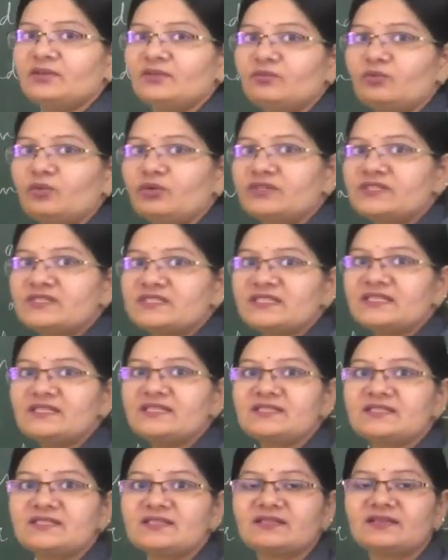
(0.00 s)
What is
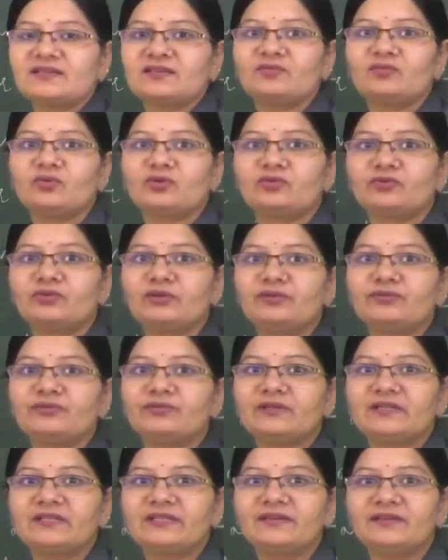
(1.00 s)
it? What will you
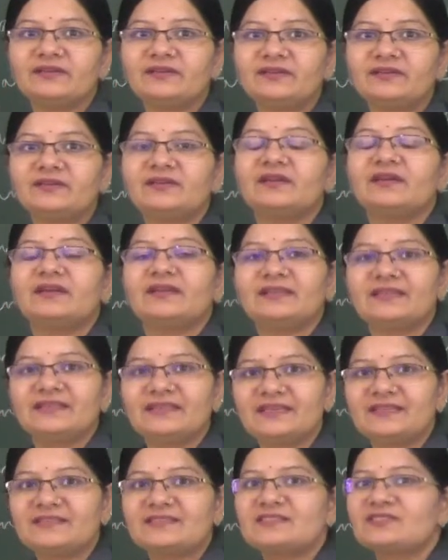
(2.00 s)
fill here?
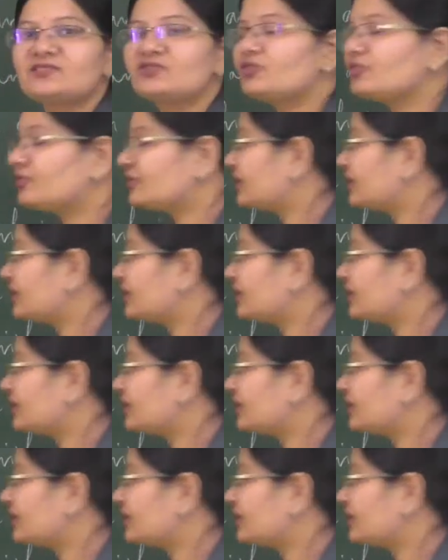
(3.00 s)
Yes, you are